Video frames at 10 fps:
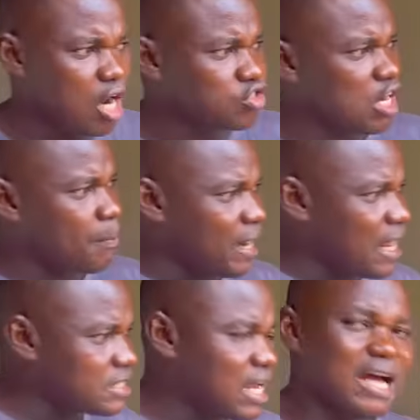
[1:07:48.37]
going to the
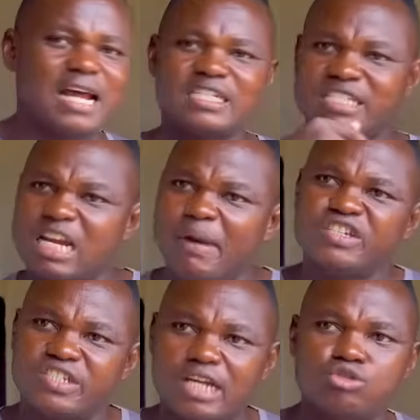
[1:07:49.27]
palace and I sent
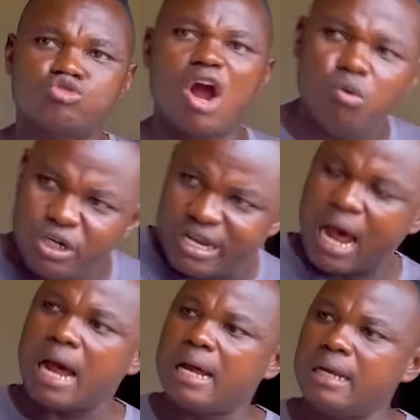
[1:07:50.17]
my sister to go with
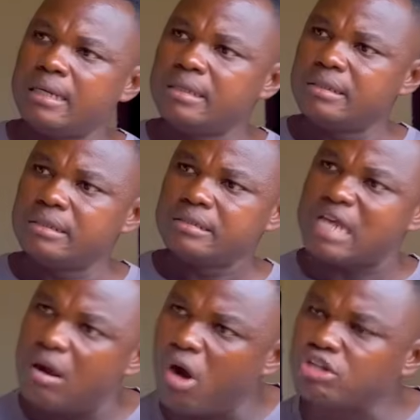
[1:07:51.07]
her.
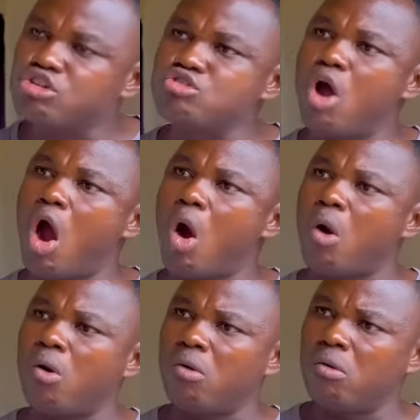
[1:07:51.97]
Say what you know.